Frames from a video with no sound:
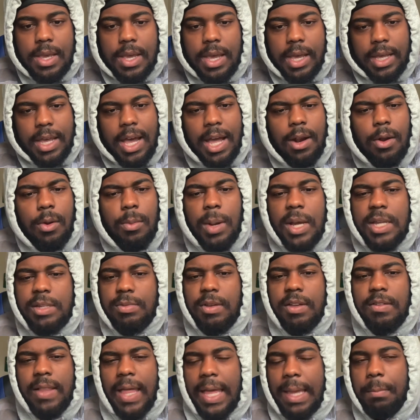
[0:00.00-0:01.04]
It kind of reminds
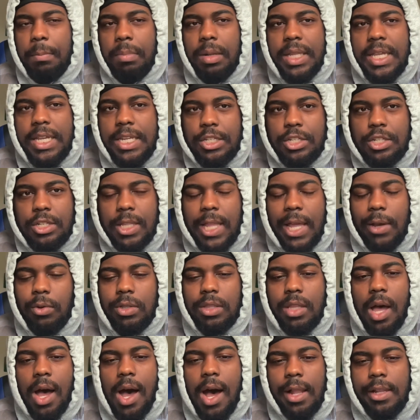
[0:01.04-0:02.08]
me of, like, Bleach, like,
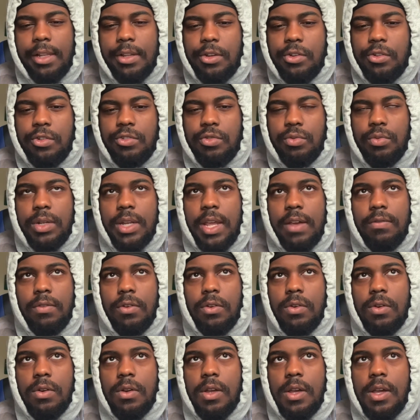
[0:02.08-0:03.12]
with the Hollows,
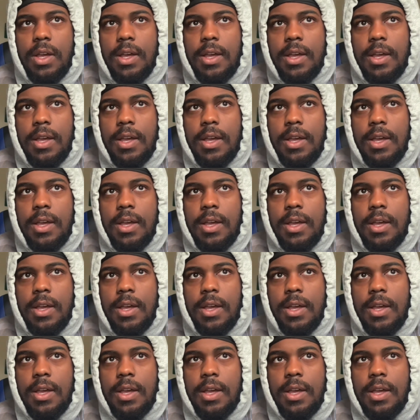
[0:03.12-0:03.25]
whenever,